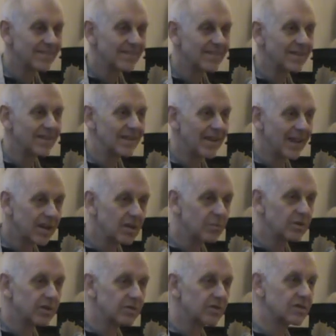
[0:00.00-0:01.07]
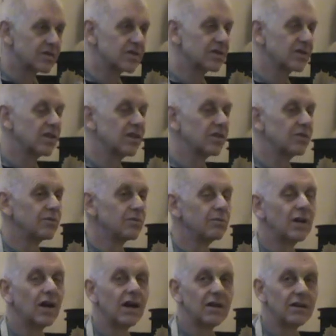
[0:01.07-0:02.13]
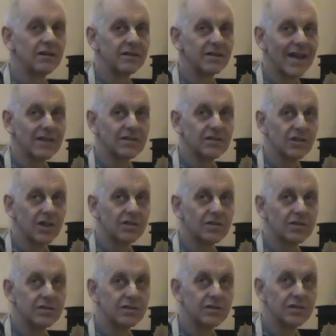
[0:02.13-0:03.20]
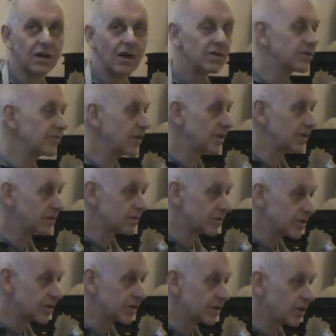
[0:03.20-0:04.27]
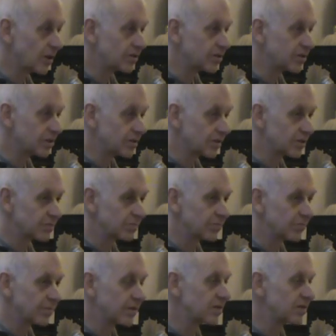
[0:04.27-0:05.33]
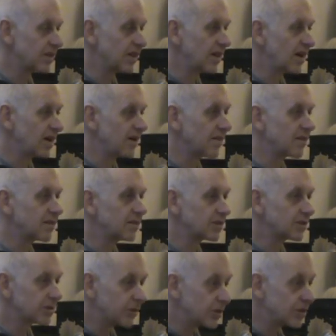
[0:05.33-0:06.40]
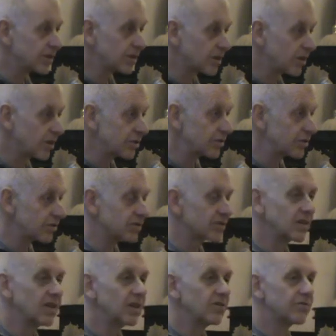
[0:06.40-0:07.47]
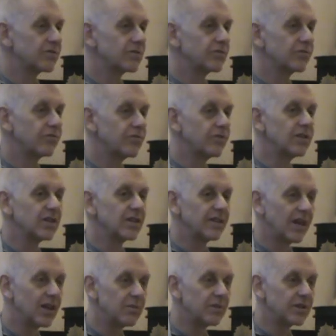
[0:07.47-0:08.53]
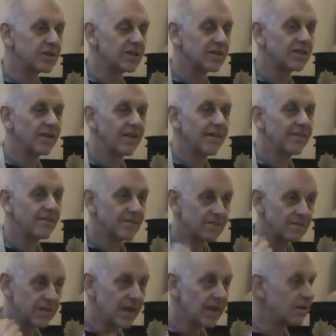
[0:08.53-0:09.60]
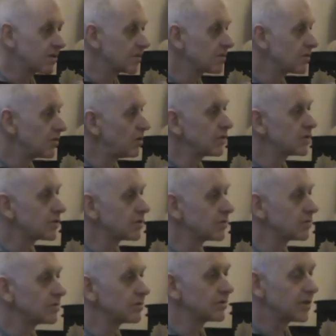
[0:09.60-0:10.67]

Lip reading: The enemies who are actually not cultivating Krishna consciousness, but they are Krishna conscious through fear and enmity, they also